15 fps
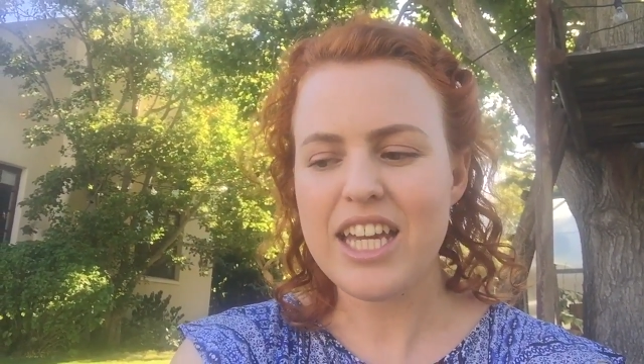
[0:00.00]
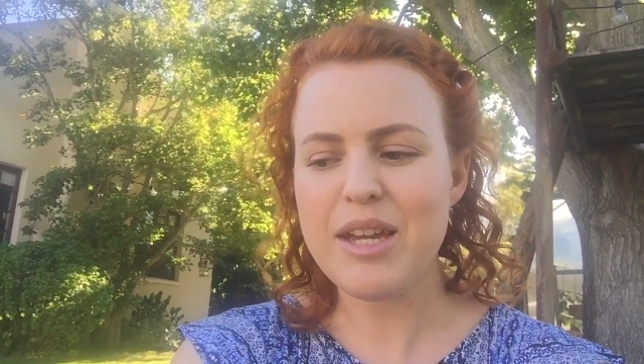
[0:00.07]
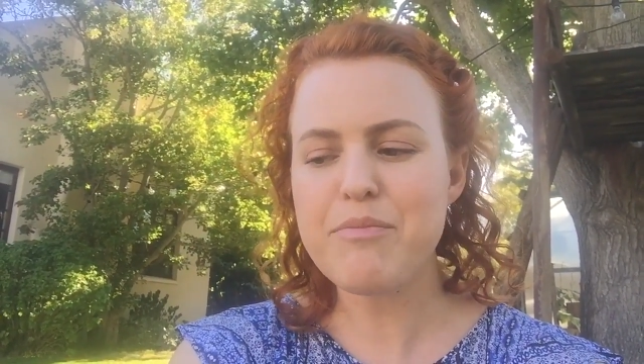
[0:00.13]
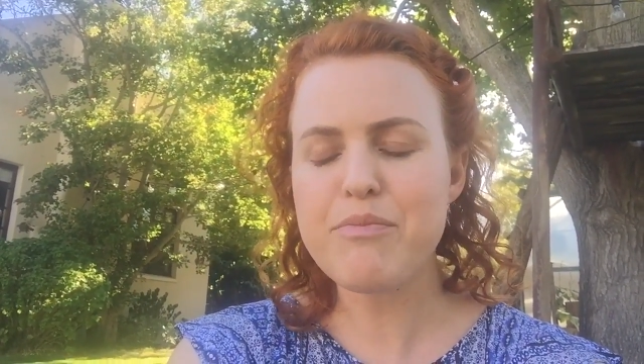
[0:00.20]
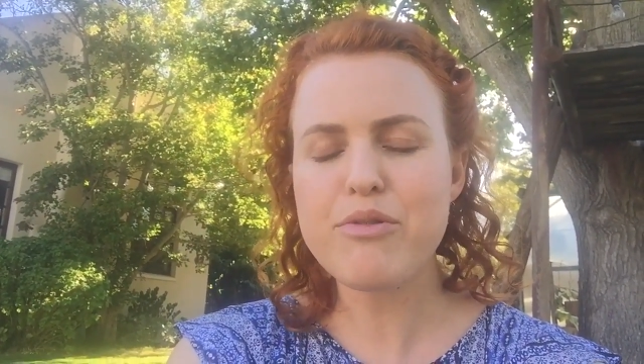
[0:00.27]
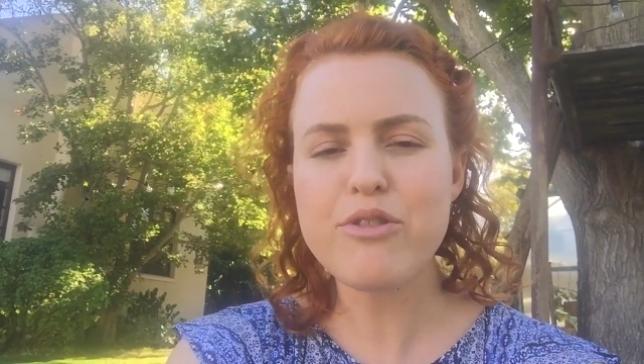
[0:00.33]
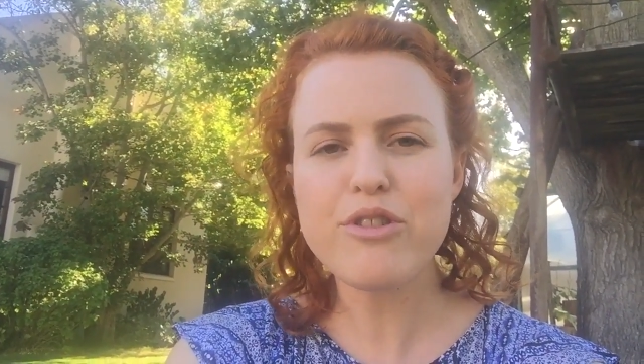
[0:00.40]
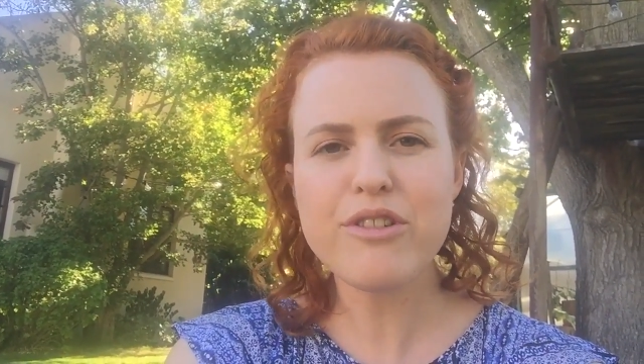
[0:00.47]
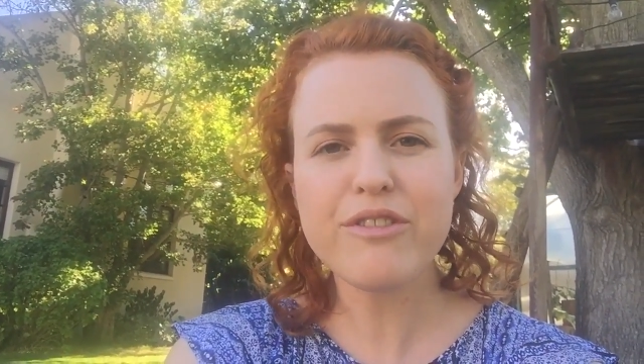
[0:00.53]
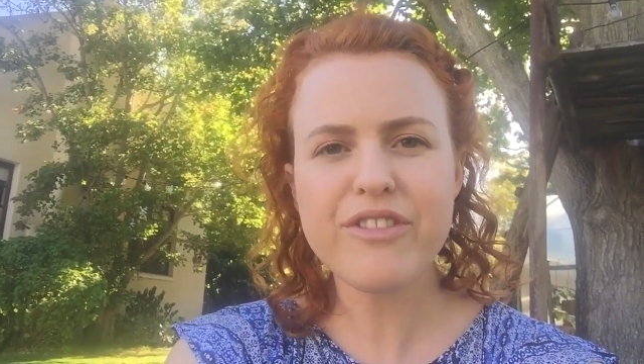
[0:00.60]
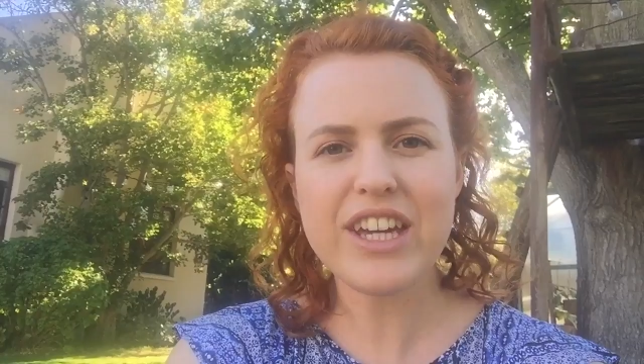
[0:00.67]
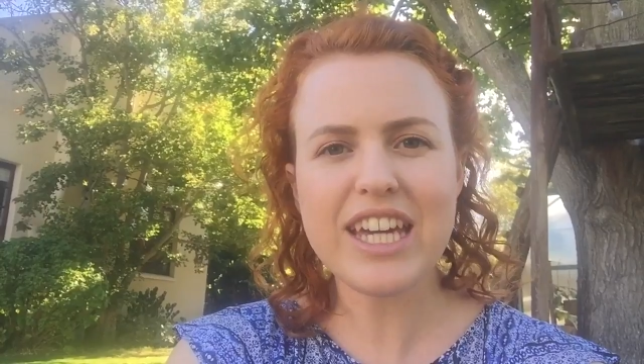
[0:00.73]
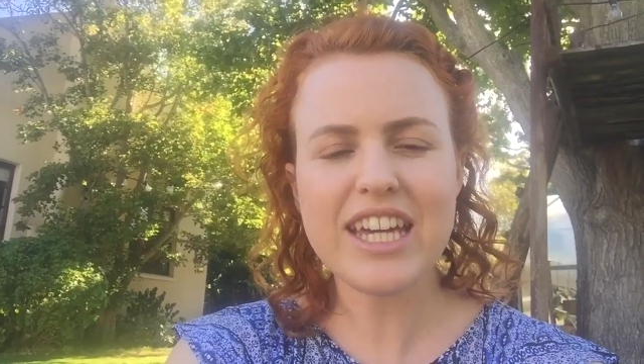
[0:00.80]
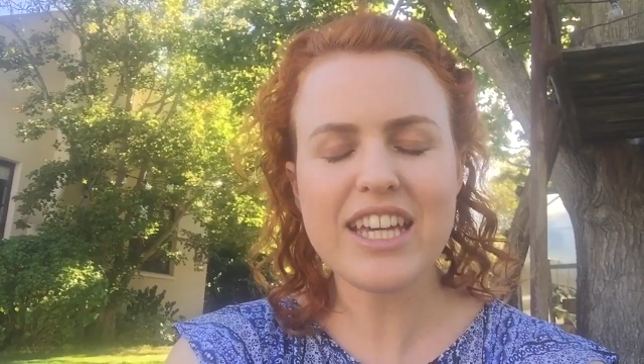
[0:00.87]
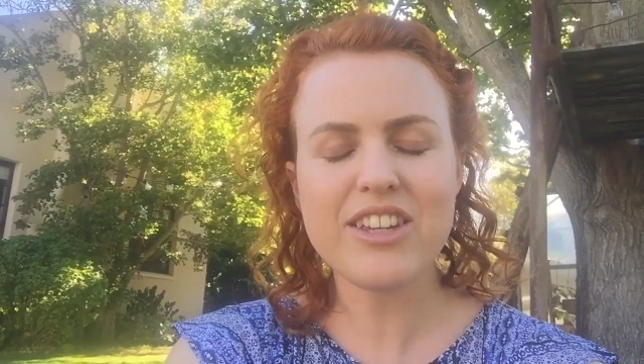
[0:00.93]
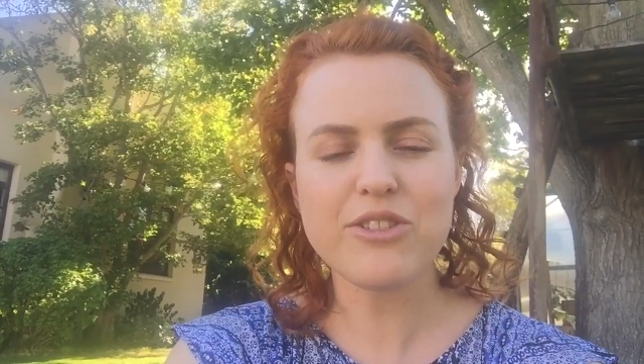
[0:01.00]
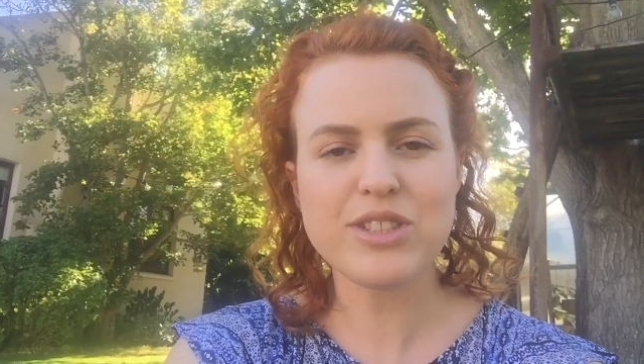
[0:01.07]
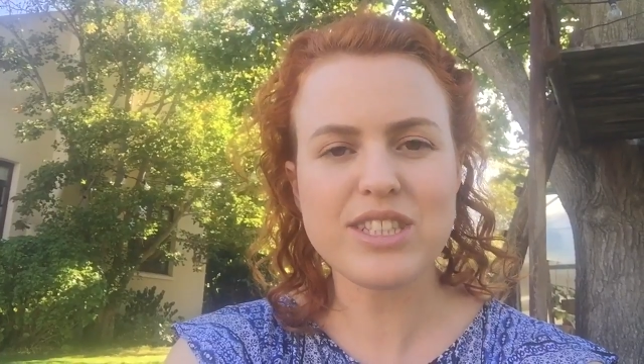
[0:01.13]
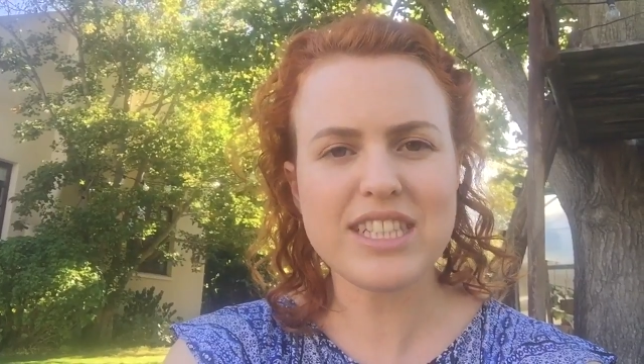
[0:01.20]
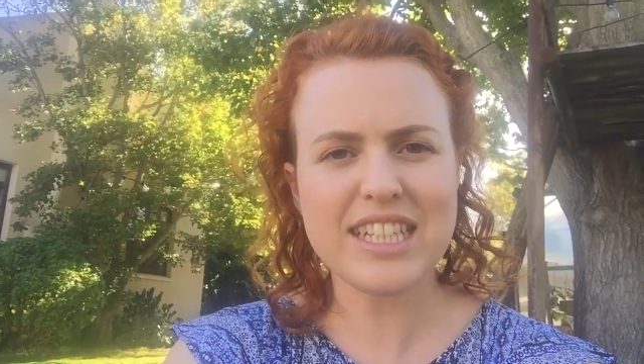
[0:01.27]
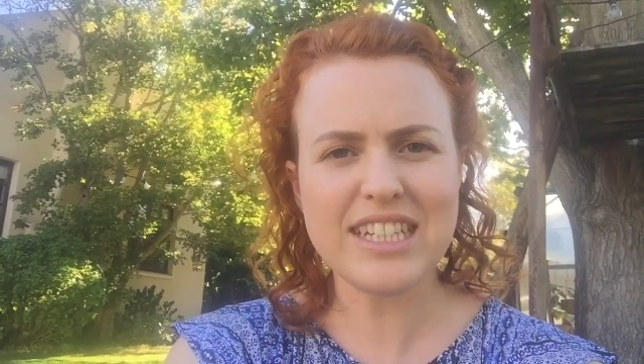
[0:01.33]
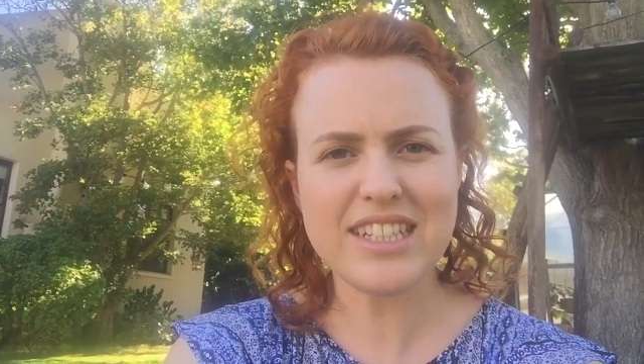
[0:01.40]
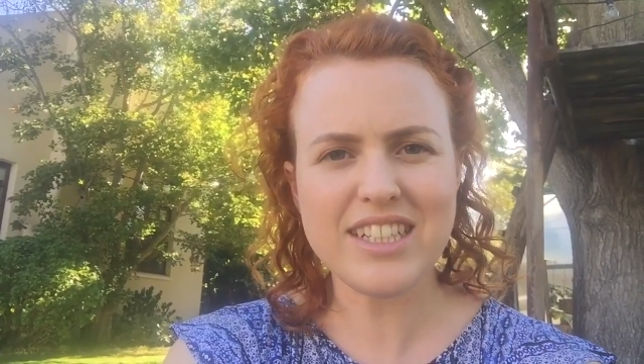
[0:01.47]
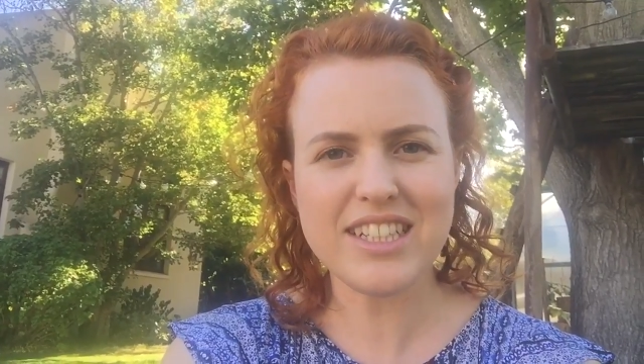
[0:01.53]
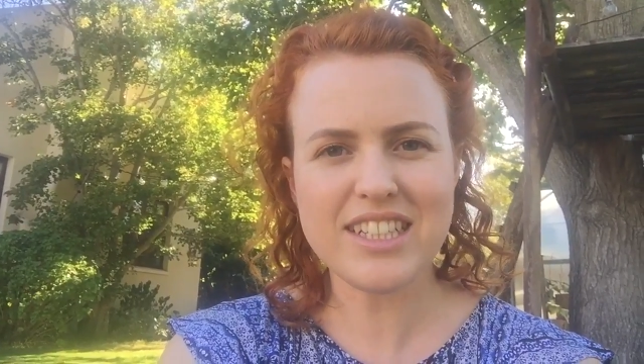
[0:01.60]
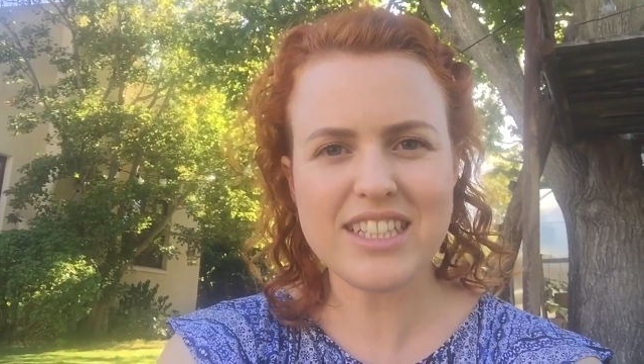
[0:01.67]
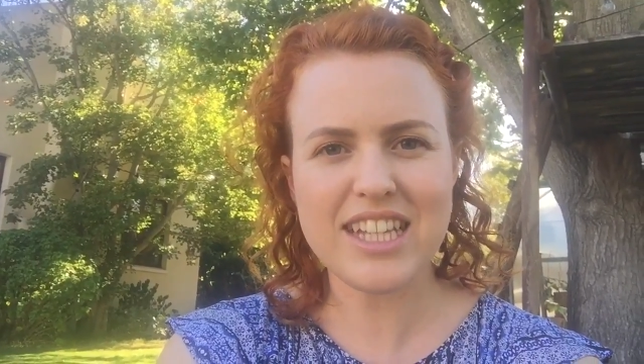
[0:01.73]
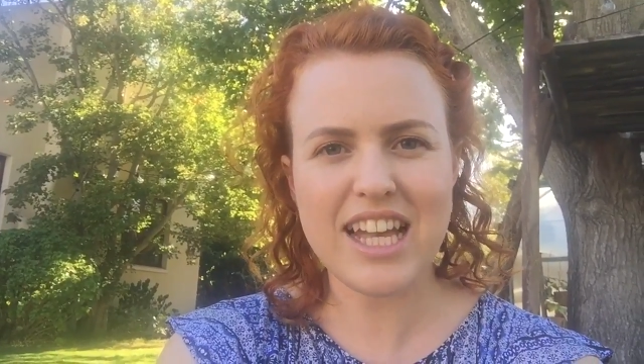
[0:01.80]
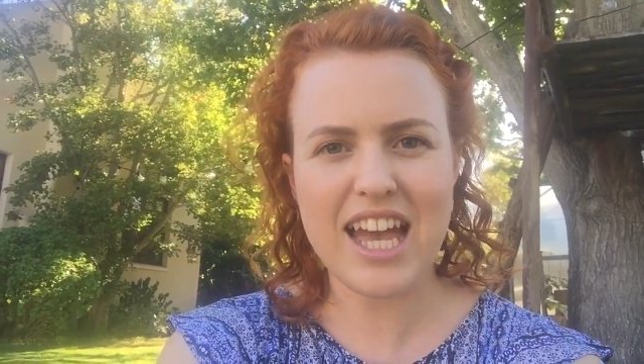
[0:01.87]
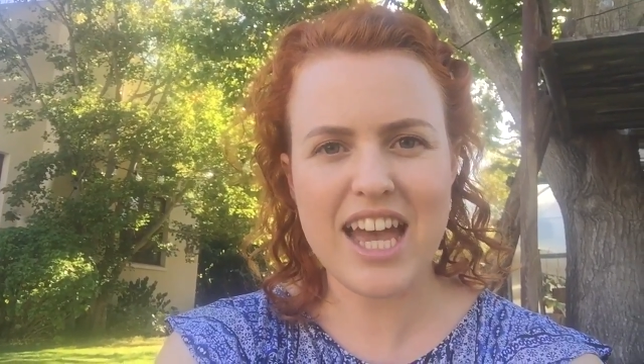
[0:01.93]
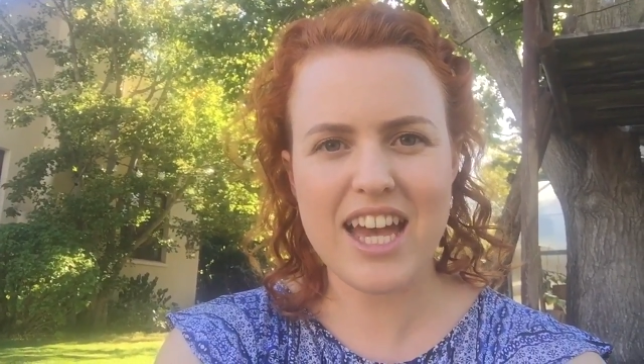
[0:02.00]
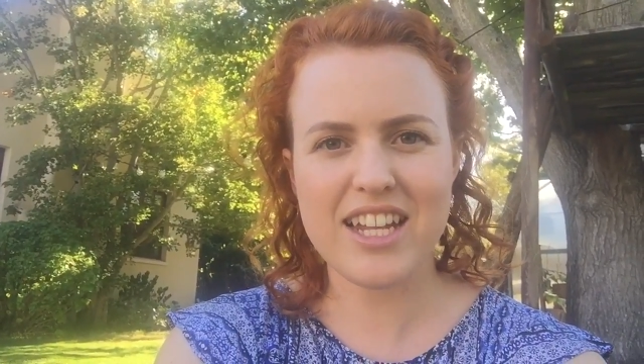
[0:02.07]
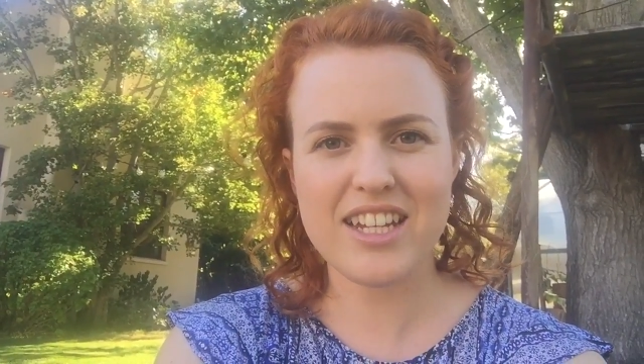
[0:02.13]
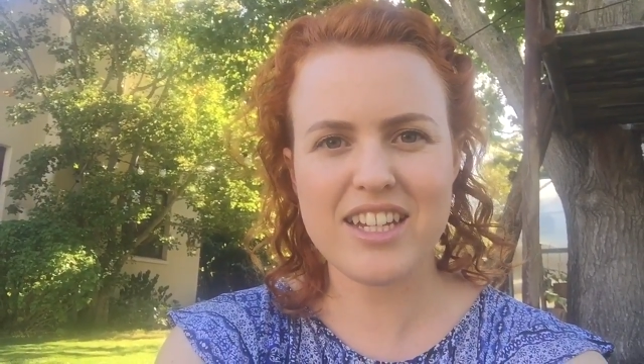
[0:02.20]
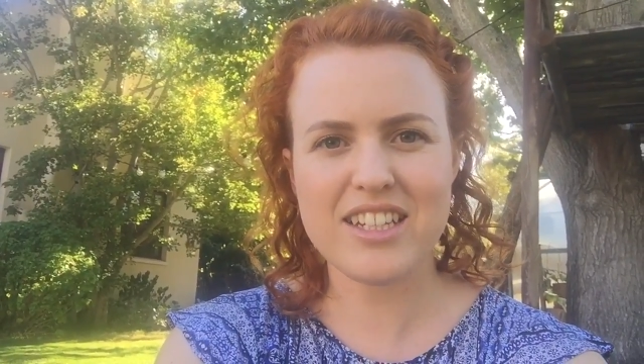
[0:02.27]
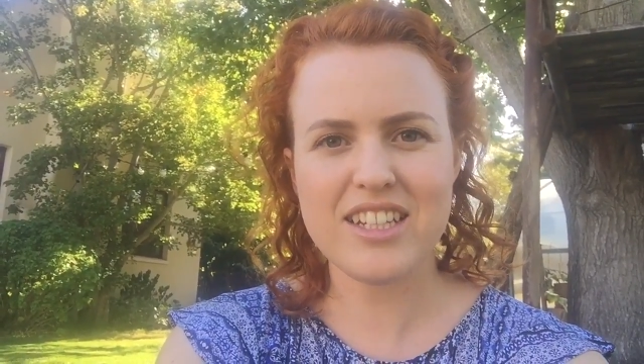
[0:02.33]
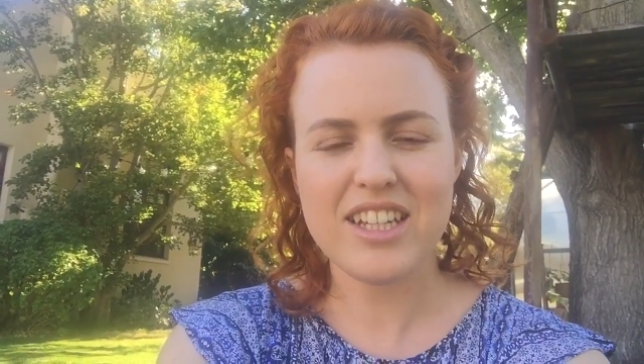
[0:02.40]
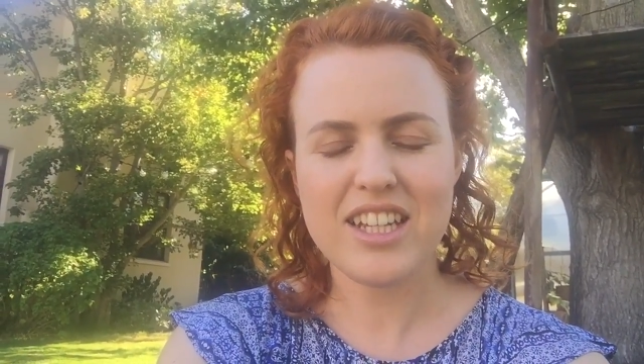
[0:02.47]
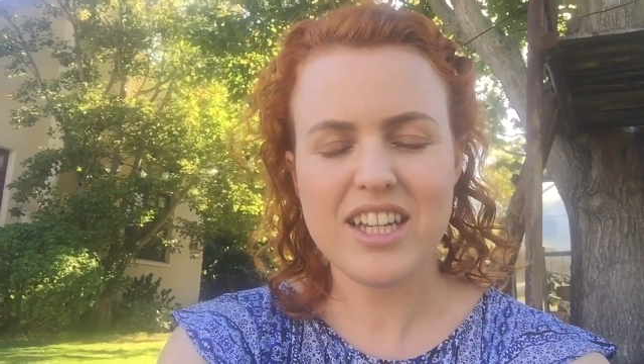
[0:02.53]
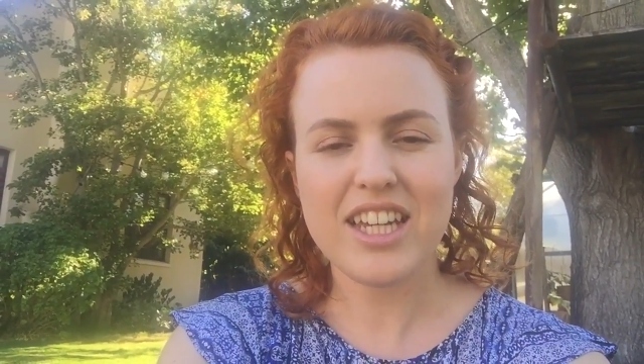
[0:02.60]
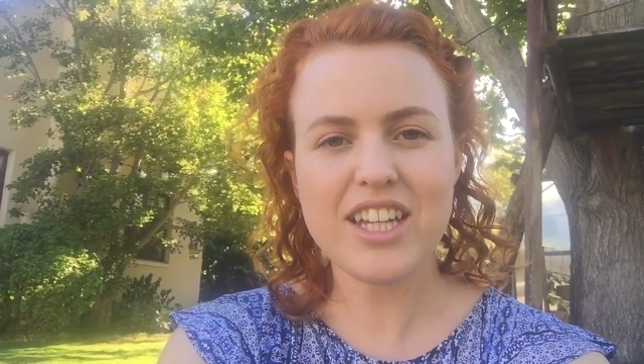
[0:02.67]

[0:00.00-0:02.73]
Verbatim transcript: improving your skills and